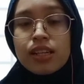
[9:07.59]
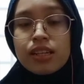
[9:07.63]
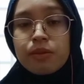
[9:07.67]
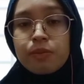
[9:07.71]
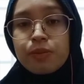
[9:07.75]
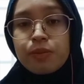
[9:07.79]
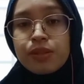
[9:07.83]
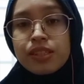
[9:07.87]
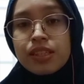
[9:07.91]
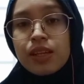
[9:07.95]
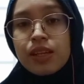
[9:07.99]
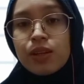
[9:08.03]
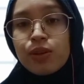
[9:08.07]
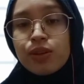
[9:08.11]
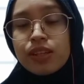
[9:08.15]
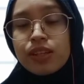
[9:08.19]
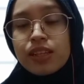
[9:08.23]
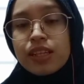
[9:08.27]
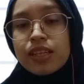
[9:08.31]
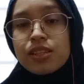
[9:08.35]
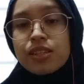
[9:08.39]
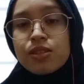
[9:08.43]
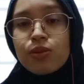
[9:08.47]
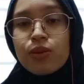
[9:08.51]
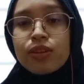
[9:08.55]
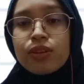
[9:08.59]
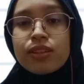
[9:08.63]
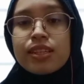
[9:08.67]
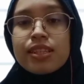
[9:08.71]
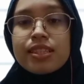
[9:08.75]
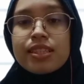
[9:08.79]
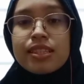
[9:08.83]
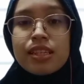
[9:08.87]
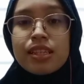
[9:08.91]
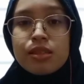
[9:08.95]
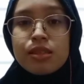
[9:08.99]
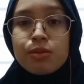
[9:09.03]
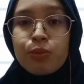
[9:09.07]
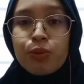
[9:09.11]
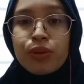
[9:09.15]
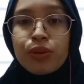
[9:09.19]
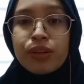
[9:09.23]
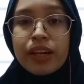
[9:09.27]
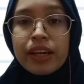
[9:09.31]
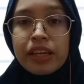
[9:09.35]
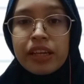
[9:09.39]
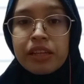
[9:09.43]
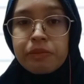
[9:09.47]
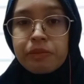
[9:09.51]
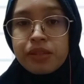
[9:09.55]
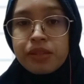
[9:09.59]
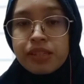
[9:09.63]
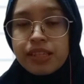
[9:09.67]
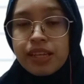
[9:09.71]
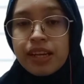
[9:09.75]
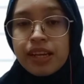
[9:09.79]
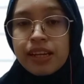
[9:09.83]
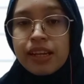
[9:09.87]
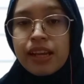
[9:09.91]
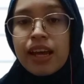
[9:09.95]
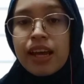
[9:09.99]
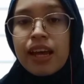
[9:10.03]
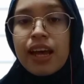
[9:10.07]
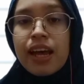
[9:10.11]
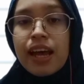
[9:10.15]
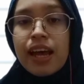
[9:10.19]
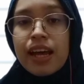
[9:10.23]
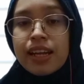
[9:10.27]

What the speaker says: the percent loading is only 6.98%,